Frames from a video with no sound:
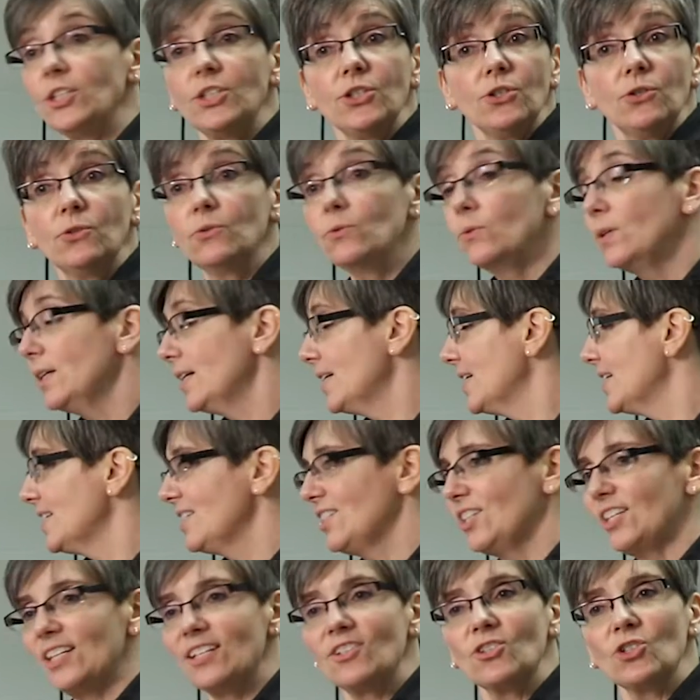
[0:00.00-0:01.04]
you
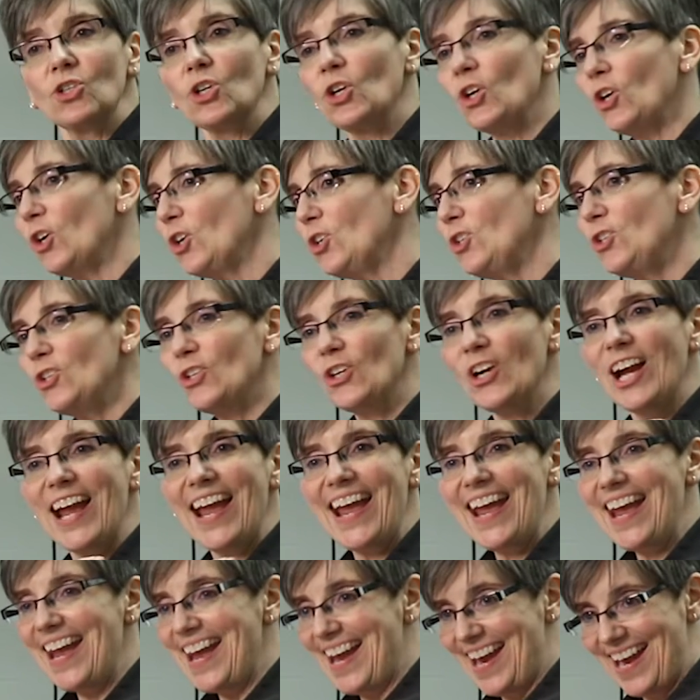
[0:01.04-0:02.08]
to turn your
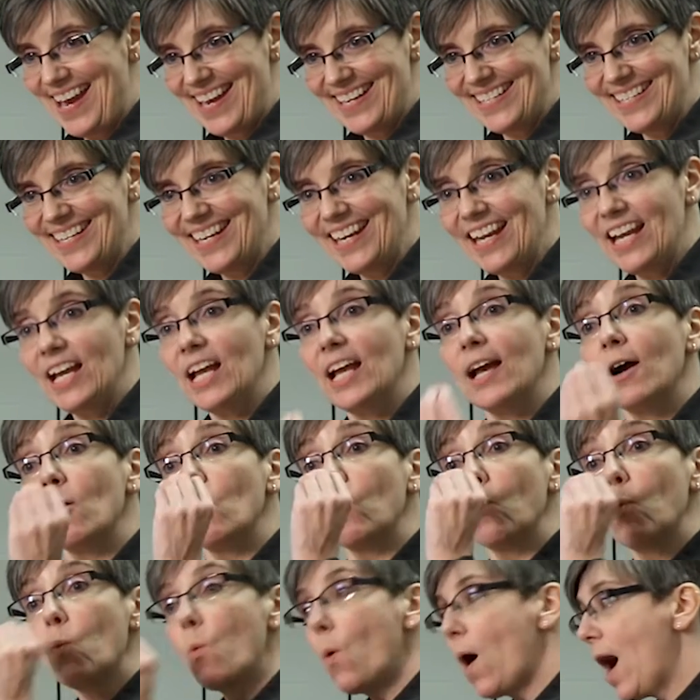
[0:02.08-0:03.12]
head
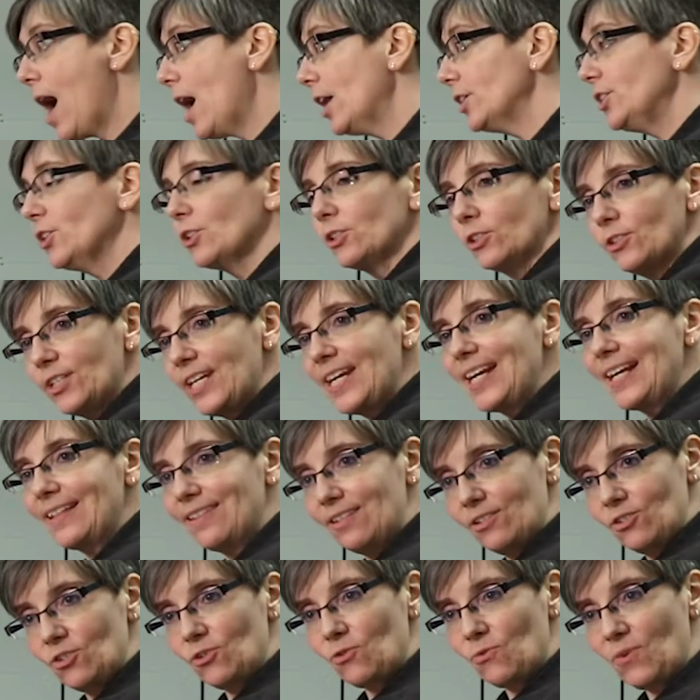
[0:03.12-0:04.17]
while you're looking at
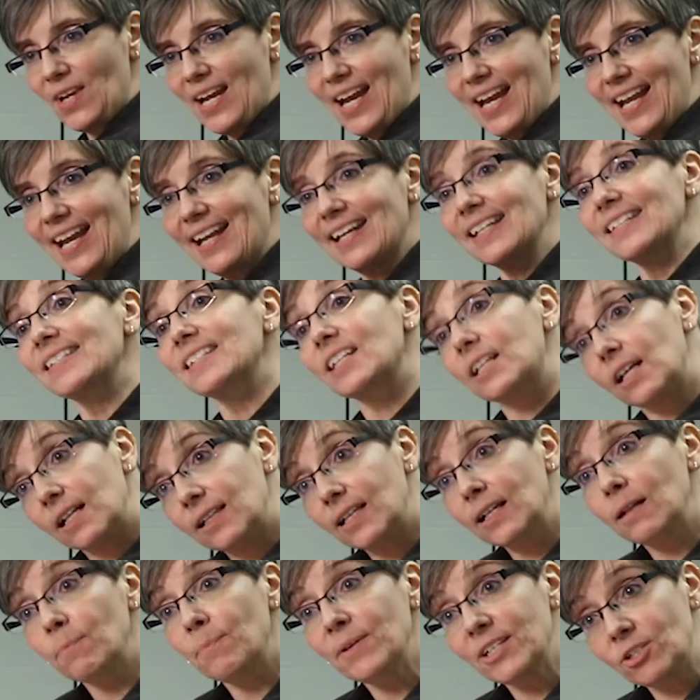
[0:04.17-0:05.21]
the screen. And it's a
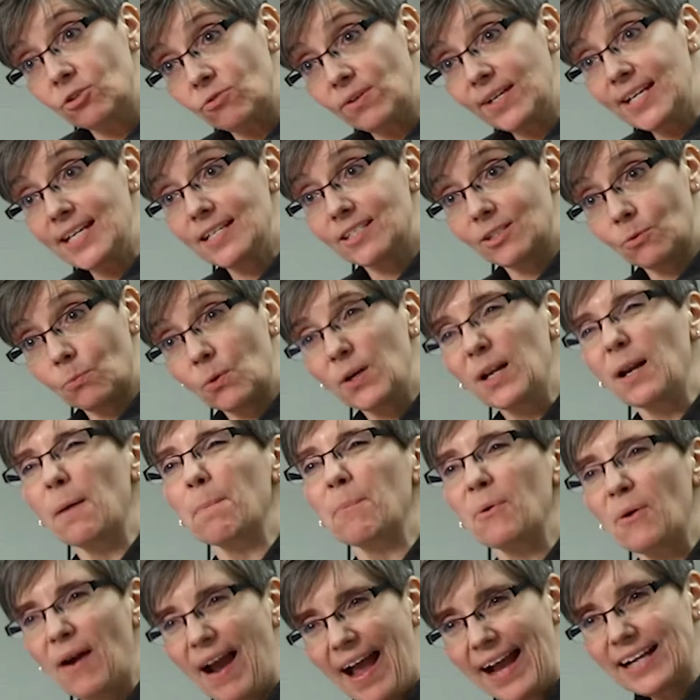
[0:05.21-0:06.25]
little bit tricky, so we're going to
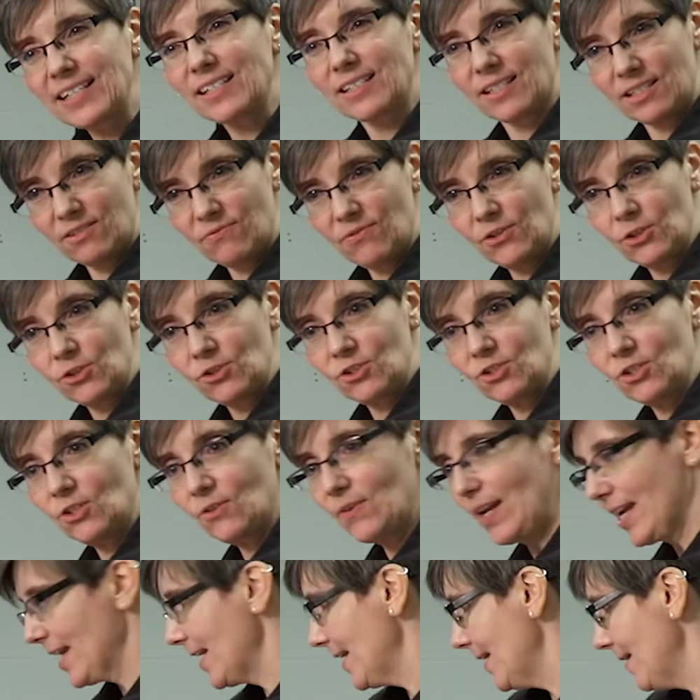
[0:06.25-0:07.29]
practice first,
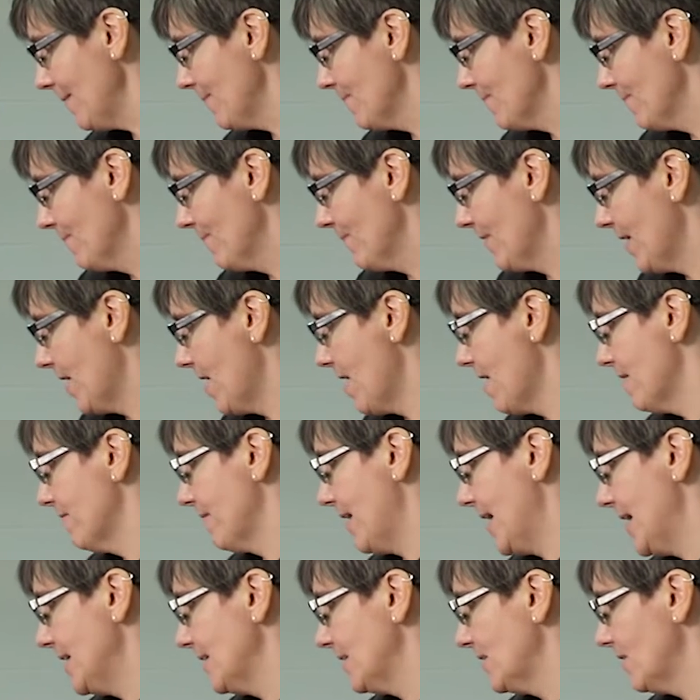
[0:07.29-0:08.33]
okay? Okay. All
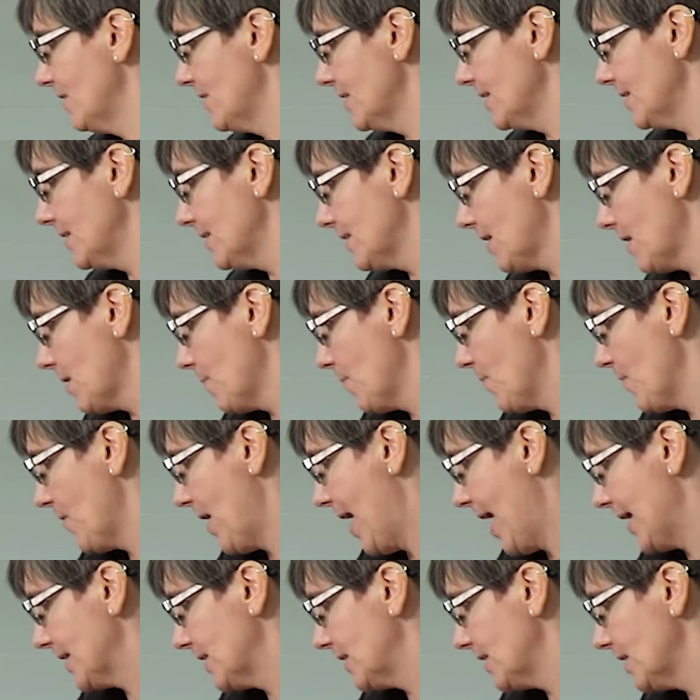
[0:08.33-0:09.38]
right, so this is our
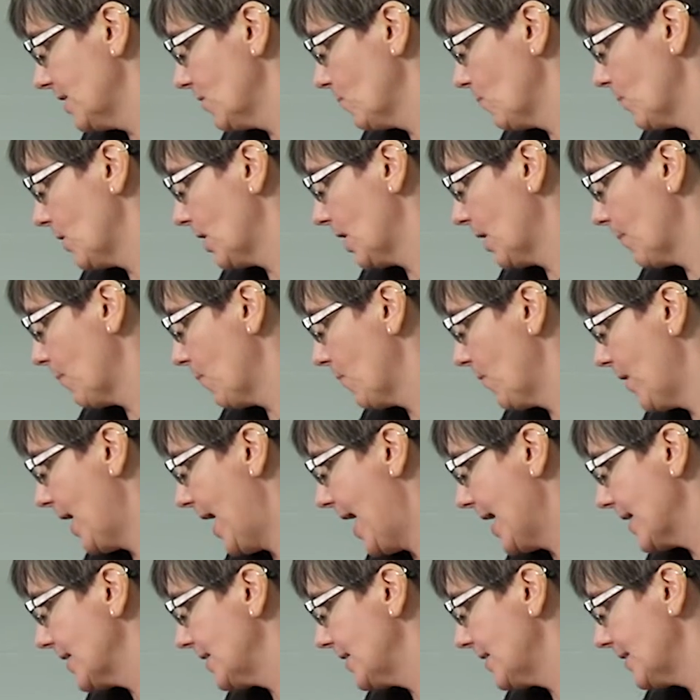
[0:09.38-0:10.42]
practice. We're going to
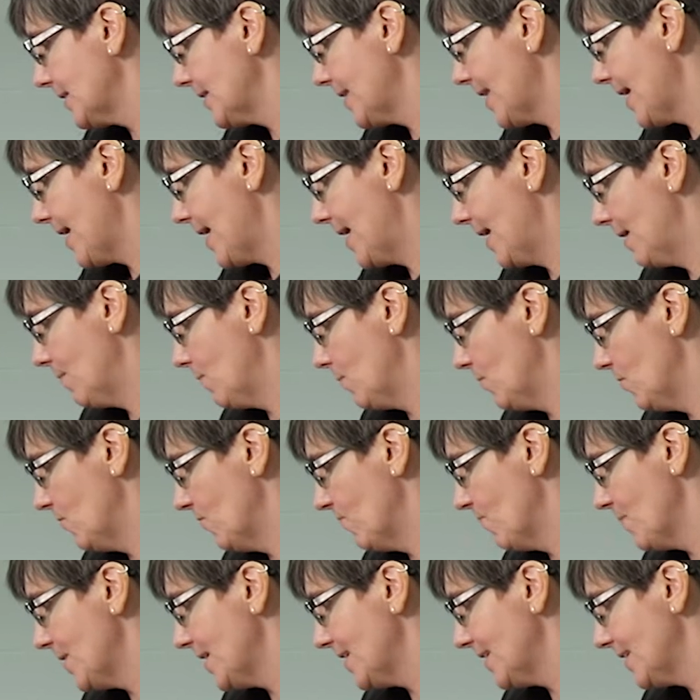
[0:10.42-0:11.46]
practice the head
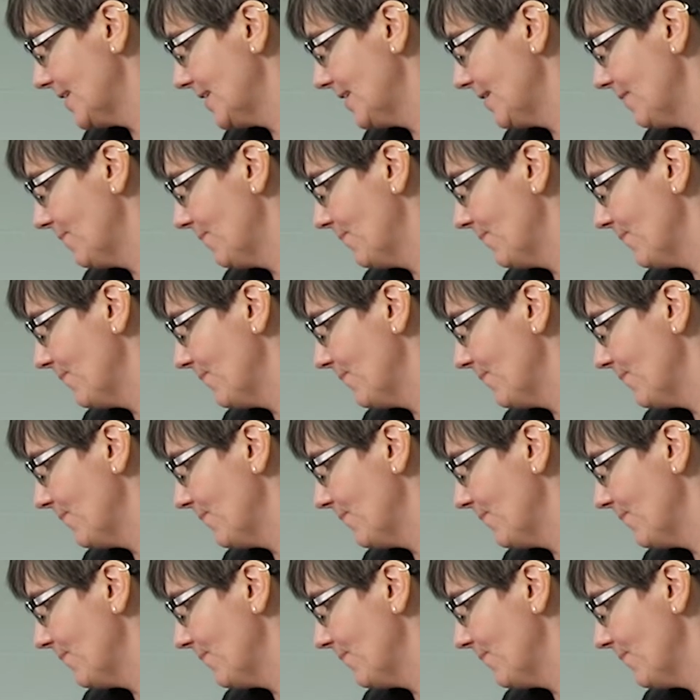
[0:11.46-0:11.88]
movement.